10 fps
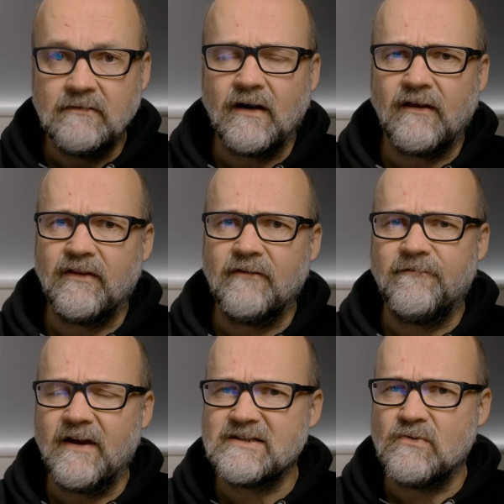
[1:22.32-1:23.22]
And I think
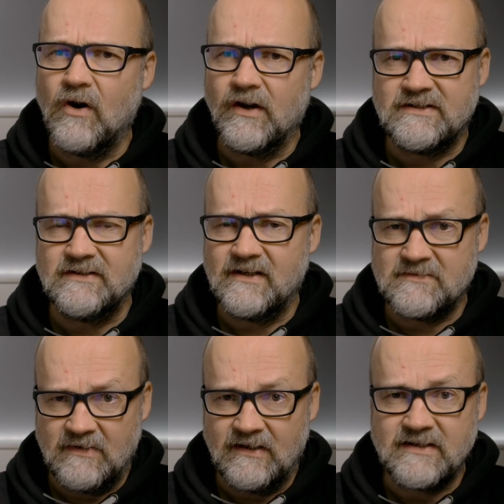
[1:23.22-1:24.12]
face quality does
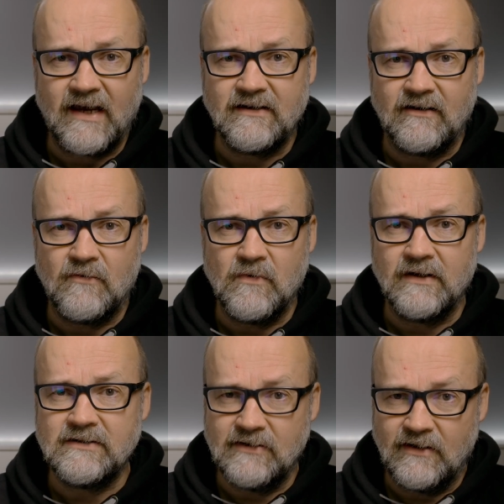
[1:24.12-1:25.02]
mean technical
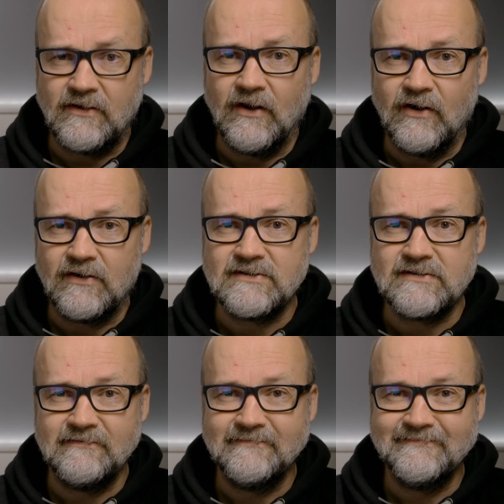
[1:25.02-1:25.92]
quality, not the
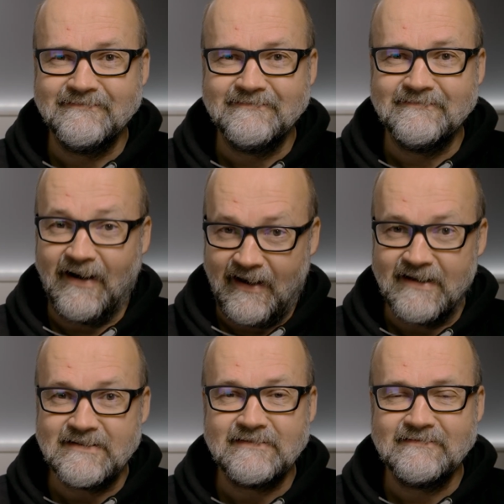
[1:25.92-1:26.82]
looks, I guess.